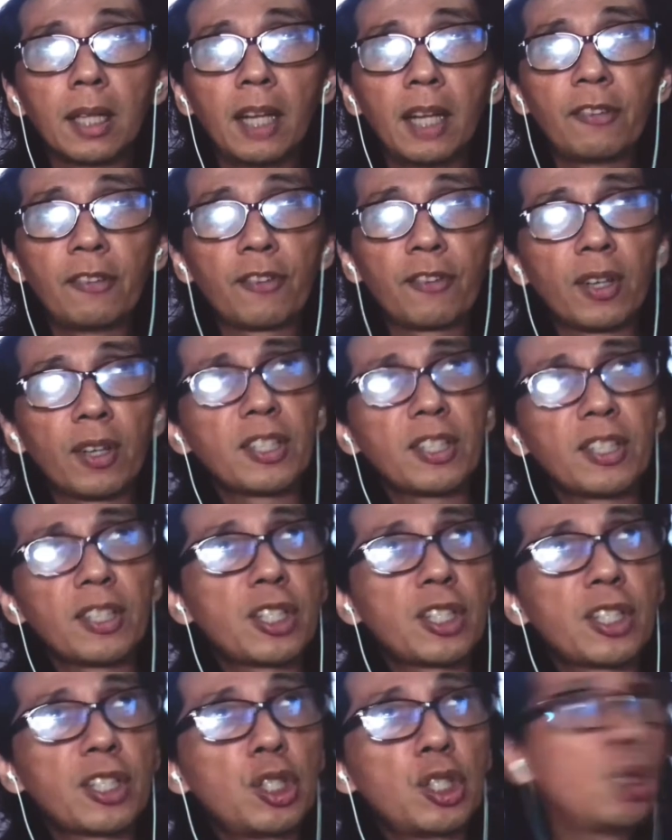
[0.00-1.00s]
in front of
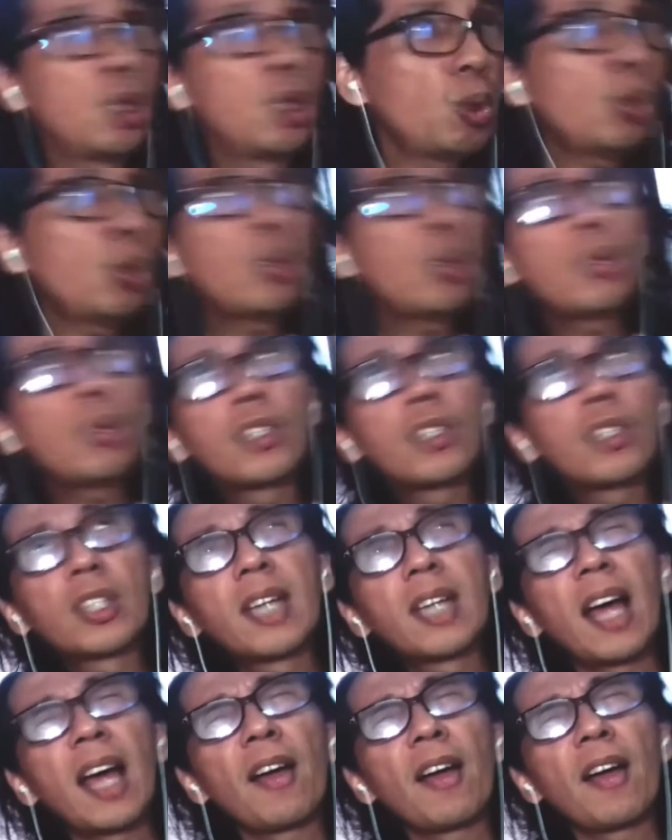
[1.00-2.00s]
this huge...
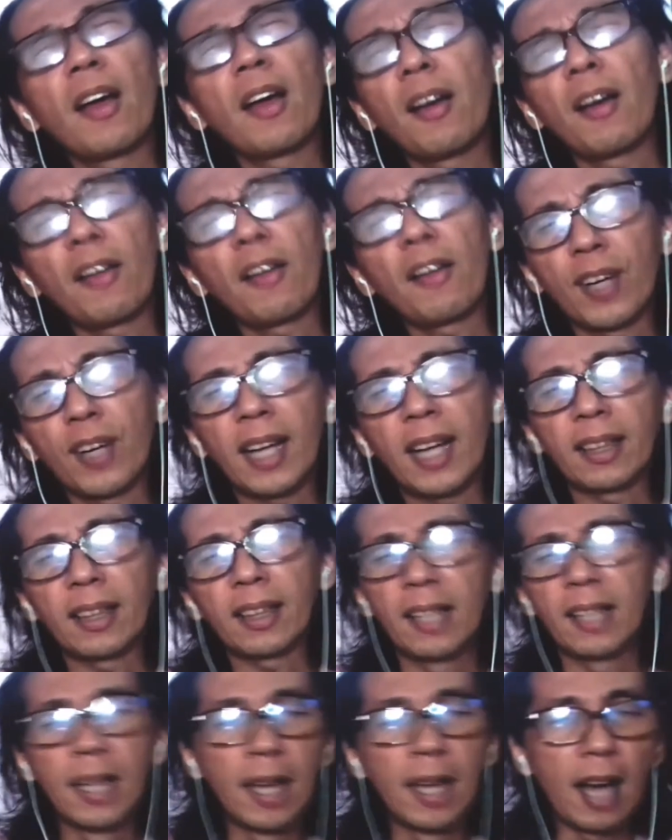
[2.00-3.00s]
I forgot
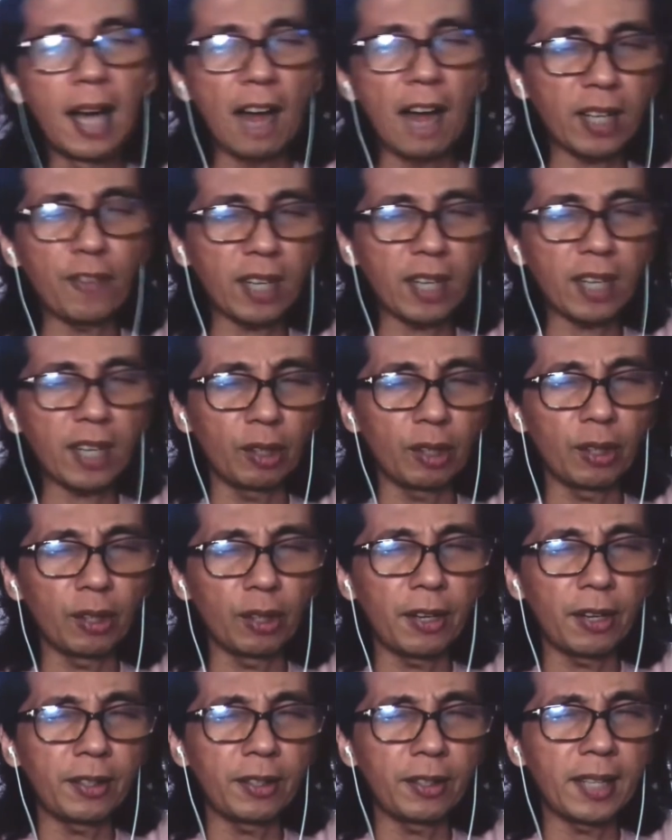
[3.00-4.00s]
ano
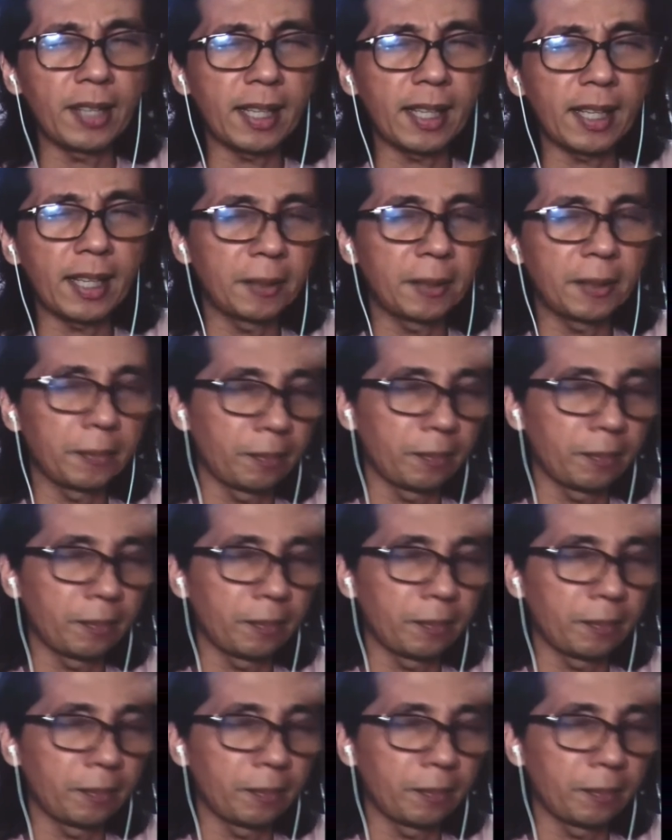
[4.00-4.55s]
yung naging...